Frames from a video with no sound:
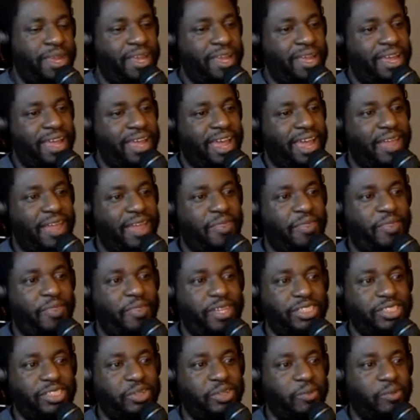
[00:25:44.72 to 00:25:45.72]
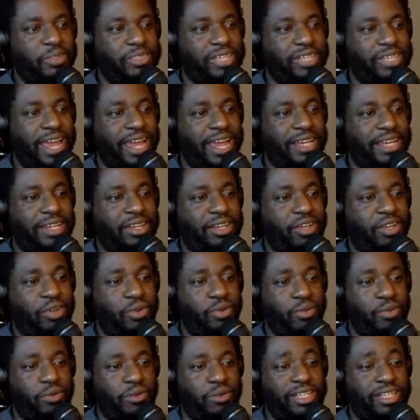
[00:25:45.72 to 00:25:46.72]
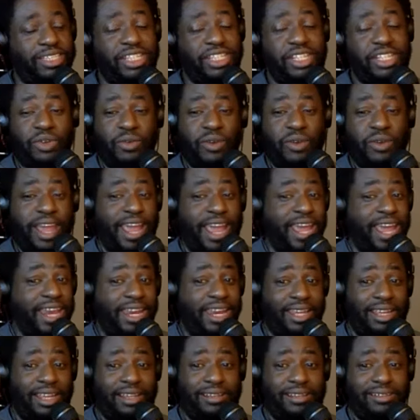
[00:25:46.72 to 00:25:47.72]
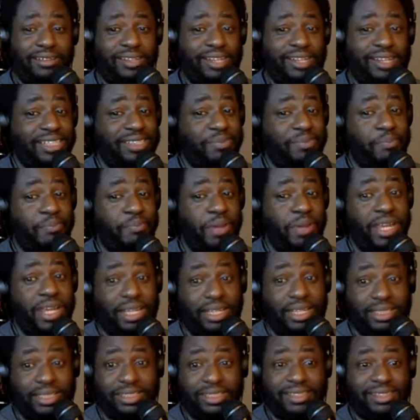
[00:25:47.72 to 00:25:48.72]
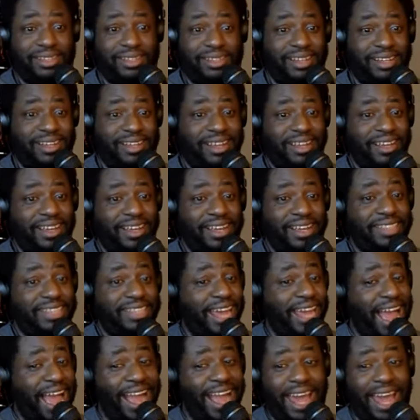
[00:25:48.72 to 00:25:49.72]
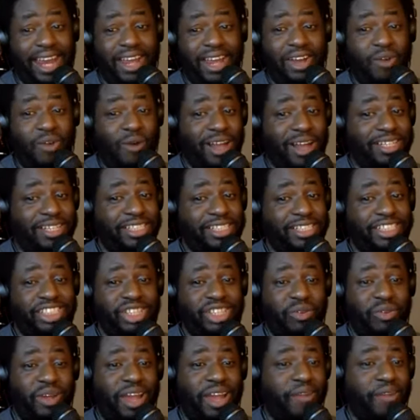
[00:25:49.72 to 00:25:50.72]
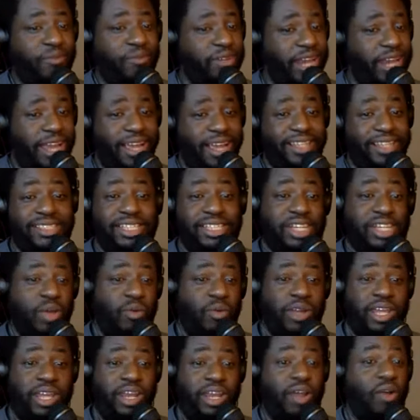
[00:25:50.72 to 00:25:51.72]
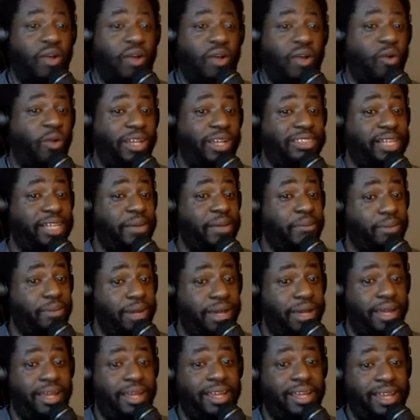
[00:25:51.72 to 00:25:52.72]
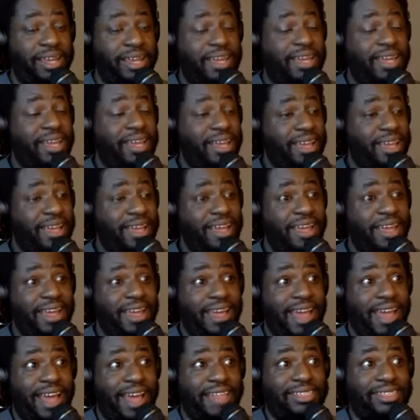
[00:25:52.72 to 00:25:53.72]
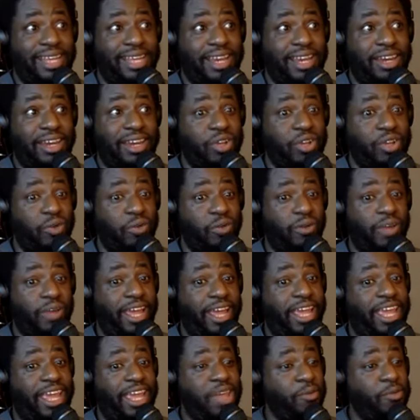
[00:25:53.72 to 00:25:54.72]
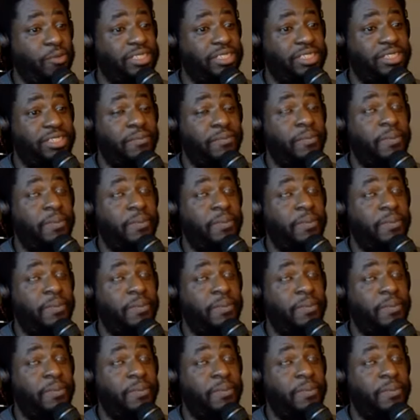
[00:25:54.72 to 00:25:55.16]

And Thi'sl was like, dude, this dude, Andy, is beast. He's like, I got to go watch his show every night because it don't get old. I said, bruh. I said, dude, like he was